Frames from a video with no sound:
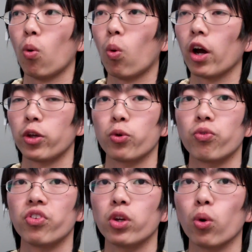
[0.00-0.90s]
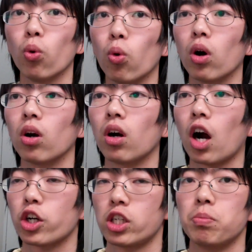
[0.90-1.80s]
YUV or
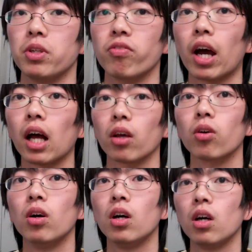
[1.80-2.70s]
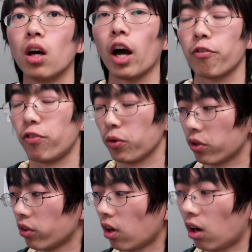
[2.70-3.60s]
RGB value. I
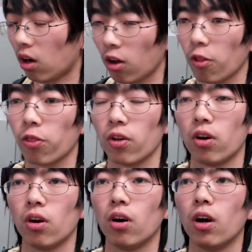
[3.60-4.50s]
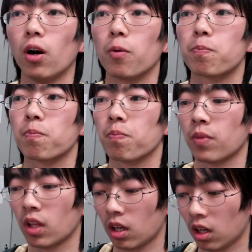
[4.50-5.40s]
filtered all the
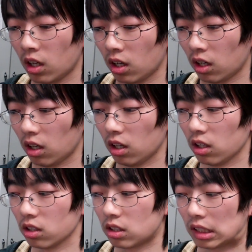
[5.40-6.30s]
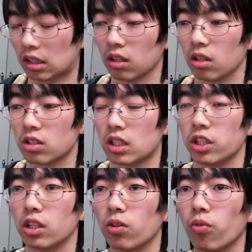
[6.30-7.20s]
signals
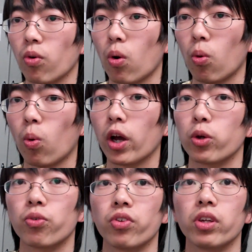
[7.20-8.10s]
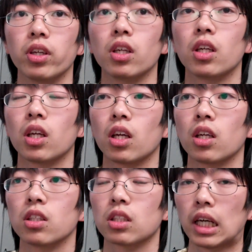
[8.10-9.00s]
in YUV
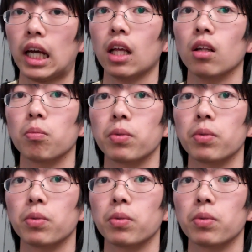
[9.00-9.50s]
scale